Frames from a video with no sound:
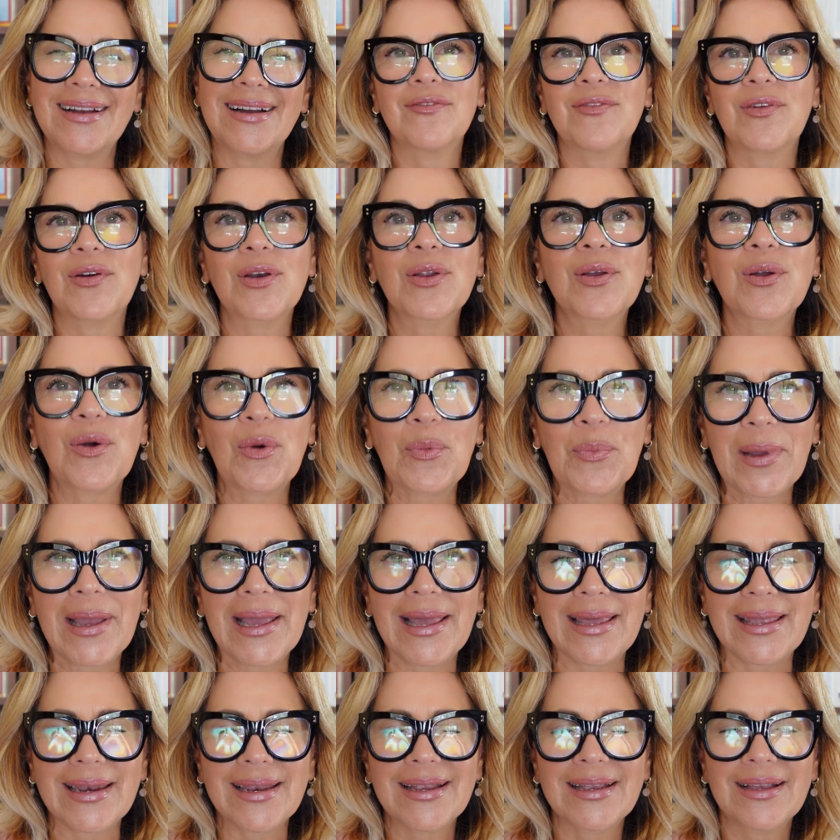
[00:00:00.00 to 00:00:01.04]
For
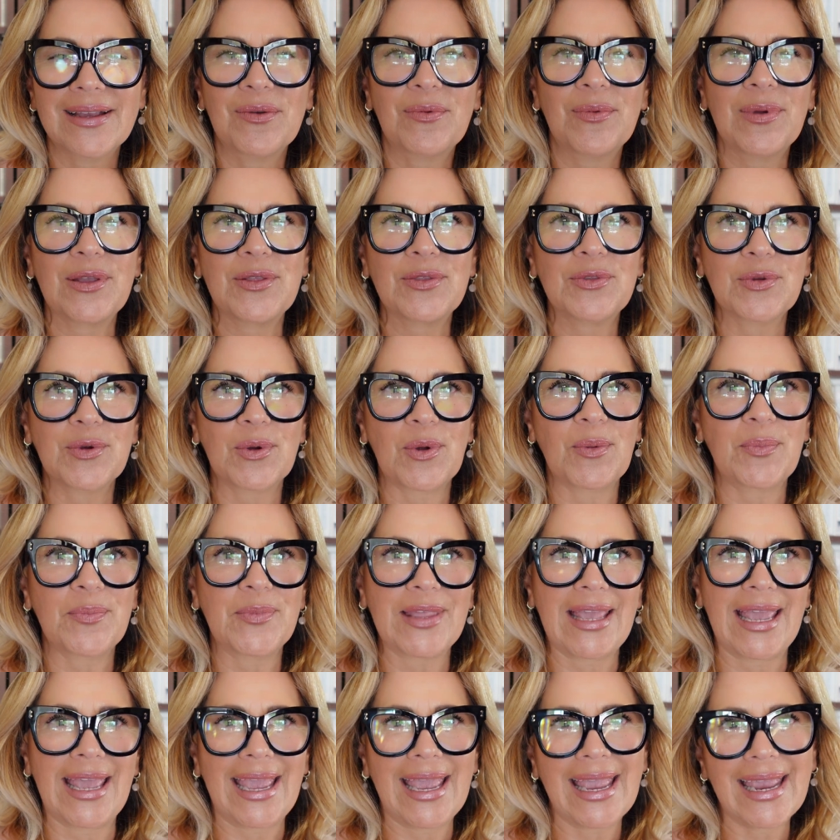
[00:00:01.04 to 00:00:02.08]
comer, we drop
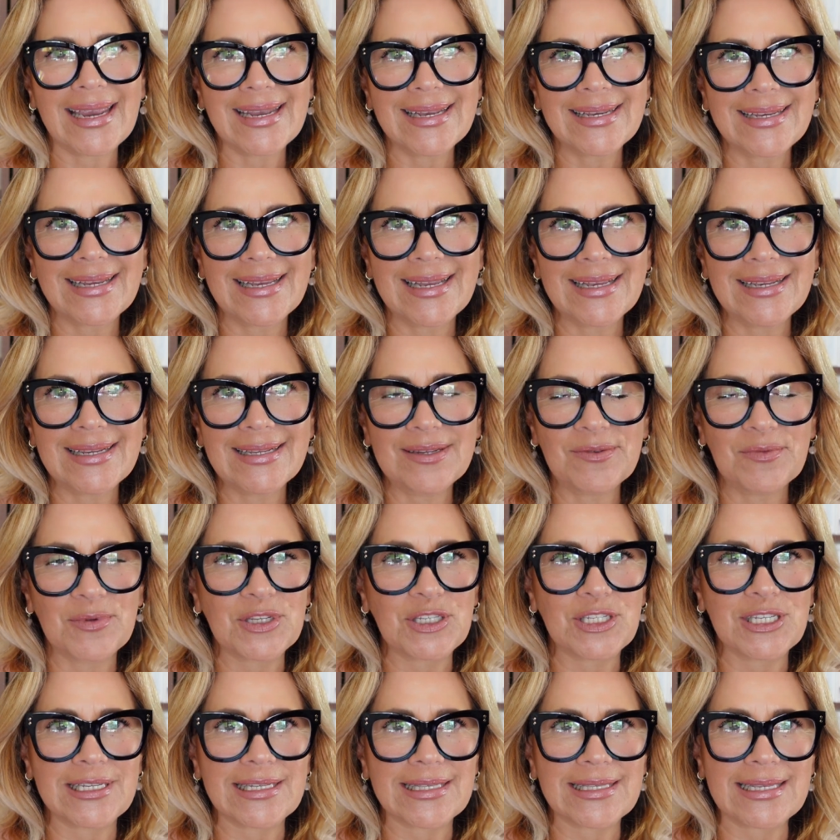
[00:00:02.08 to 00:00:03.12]
the ending,
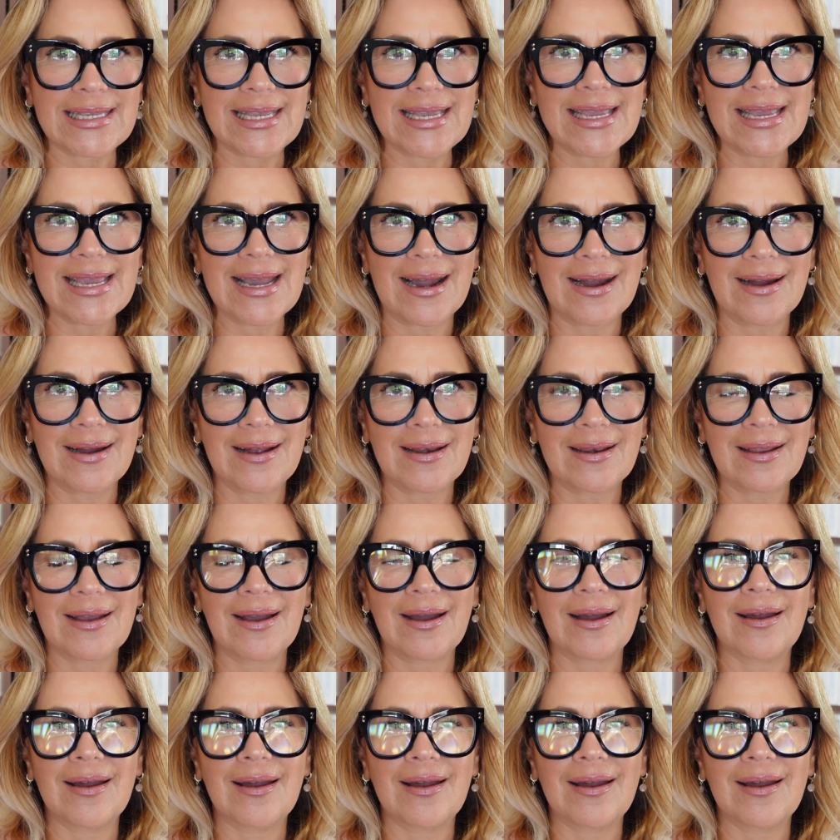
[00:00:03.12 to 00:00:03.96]
which is ER,